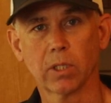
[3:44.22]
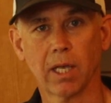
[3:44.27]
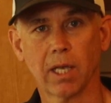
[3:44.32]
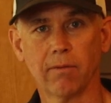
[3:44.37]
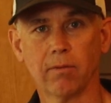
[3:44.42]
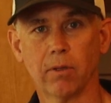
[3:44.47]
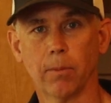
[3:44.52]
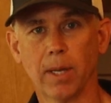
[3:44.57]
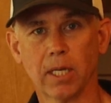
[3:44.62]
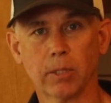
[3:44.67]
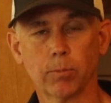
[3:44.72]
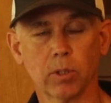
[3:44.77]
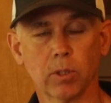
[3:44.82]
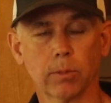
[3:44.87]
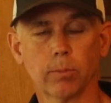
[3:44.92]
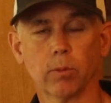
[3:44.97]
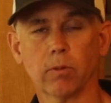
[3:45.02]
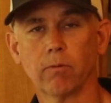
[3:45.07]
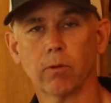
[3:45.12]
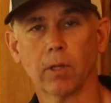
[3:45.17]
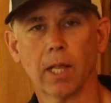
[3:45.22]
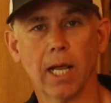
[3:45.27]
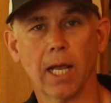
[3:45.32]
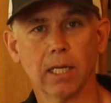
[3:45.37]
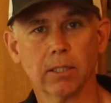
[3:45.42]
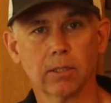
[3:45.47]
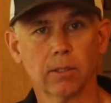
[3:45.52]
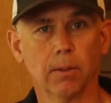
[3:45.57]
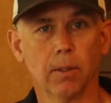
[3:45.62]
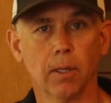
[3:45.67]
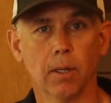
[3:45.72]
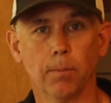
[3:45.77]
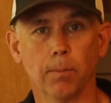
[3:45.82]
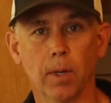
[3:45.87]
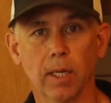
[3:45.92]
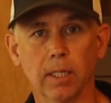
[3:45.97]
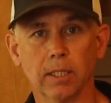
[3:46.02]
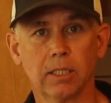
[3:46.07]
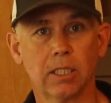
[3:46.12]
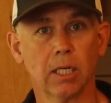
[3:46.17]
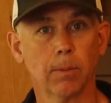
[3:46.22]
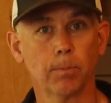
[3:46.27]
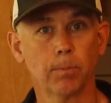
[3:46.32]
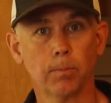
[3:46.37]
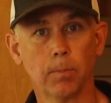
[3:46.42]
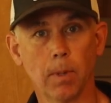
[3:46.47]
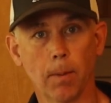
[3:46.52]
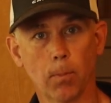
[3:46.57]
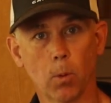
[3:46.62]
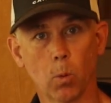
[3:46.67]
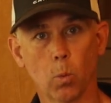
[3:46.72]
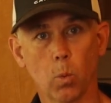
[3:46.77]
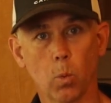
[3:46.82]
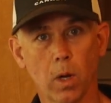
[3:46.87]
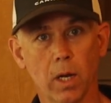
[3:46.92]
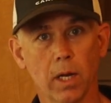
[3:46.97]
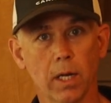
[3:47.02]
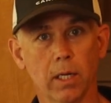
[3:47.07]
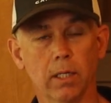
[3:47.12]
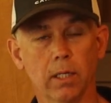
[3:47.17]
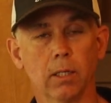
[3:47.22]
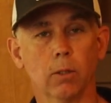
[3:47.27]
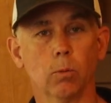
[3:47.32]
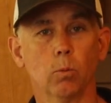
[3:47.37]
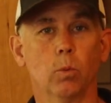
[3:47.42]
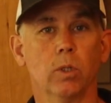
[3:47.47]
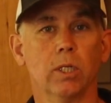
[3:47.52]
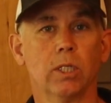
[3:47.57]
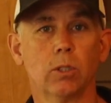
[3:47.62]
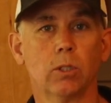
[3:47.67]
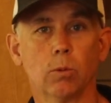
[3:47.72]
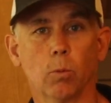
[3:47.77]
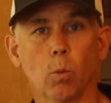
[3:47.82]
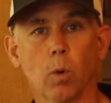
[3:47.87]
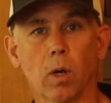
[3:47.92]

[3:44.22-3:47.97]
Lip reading: save the best principle for last. But tip number 1, which